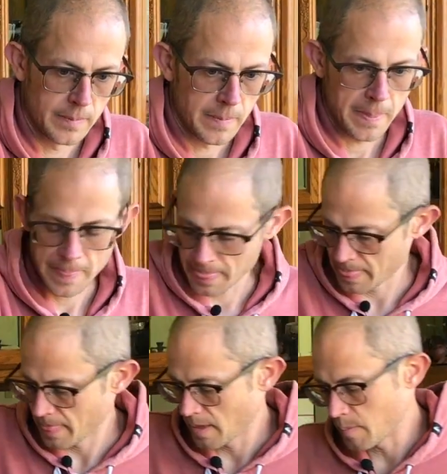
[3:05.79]

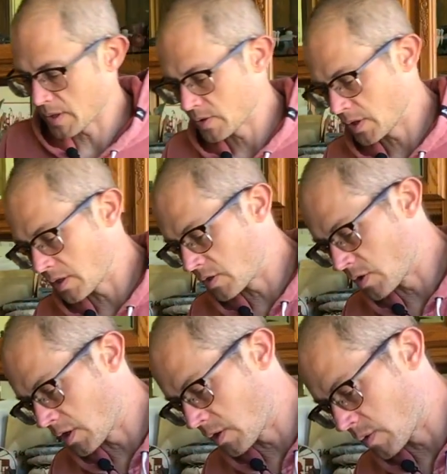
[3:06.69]
I'm actually going to
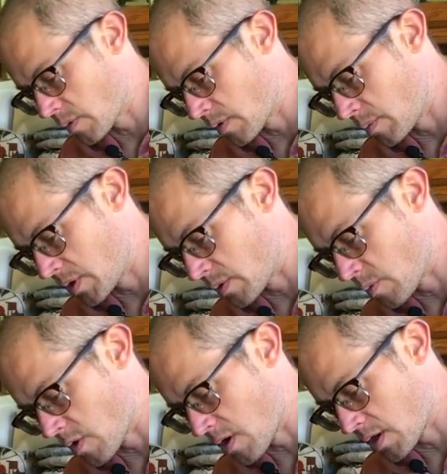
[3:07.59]
drink a little bit of the
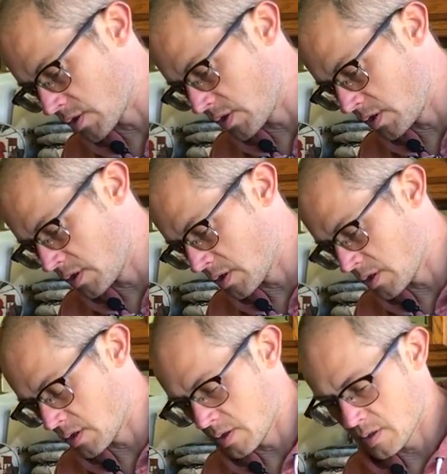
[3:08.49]
wash
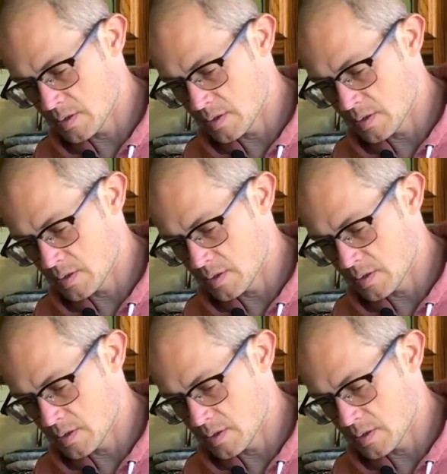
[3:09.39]
here.